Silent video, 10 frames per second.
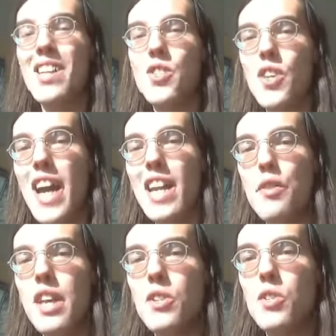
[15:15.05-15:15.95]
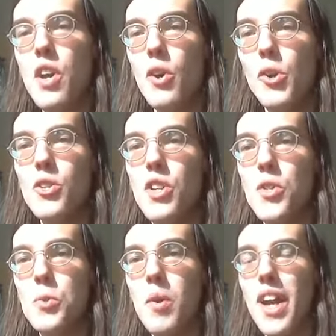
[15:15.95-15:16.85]
and sign things Congress
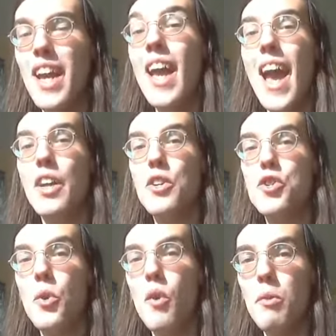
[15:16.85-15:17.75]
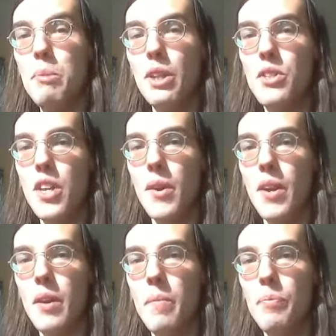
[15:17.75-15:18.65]
does right and control the
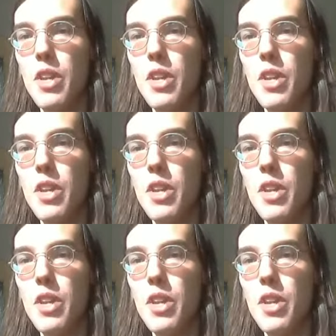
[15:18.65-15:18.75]
military.